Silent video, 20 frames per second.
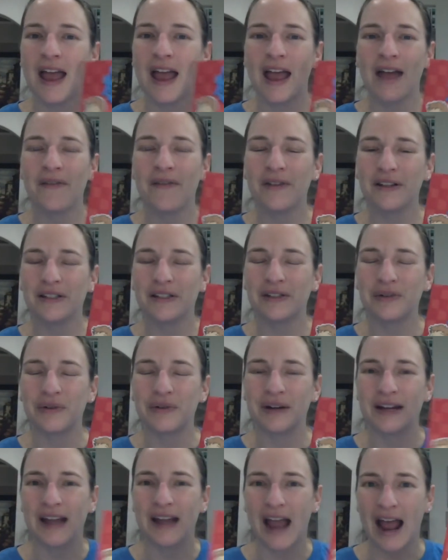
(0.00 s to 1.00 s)
Every
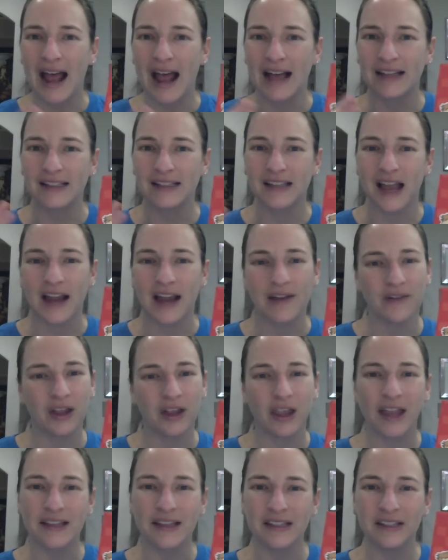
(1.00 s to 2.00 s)
story has kind of a
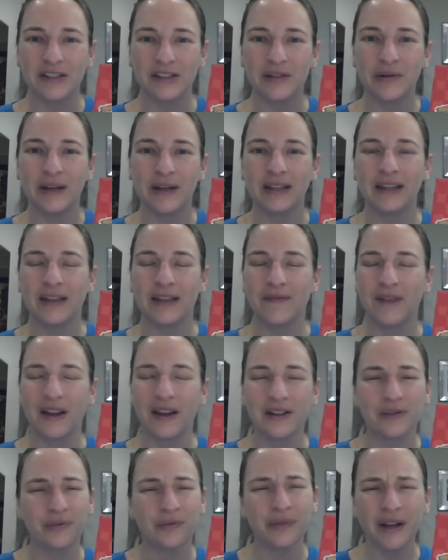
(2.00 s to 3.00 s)
lesson to it. They
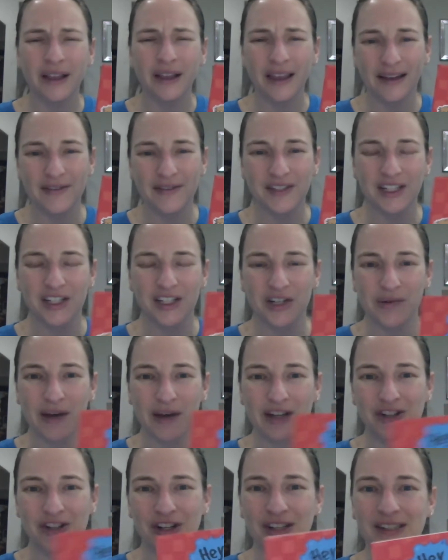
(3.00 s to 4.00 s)
face real-life
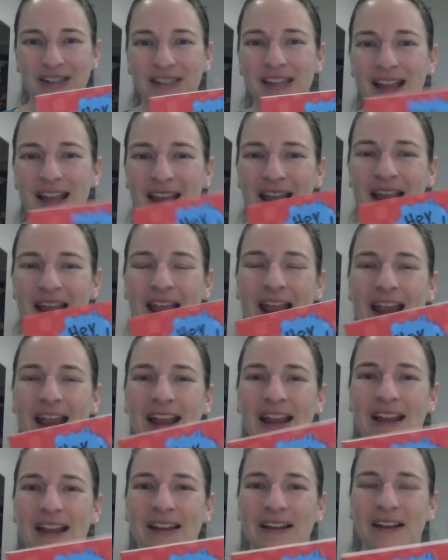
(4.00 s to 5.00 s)
situations,
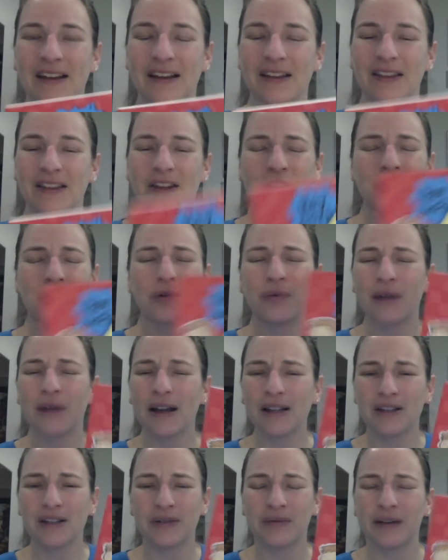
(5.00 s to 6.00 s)
and they're
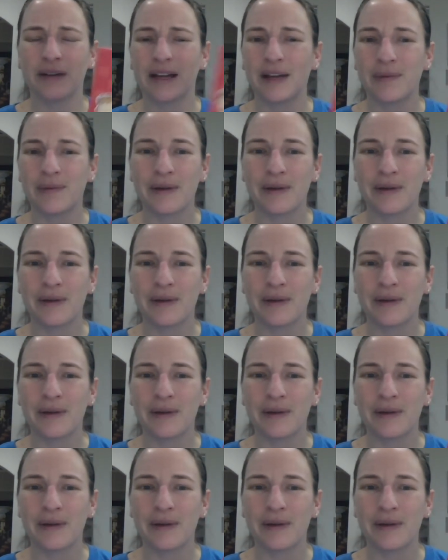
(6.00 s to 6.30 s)
great to read.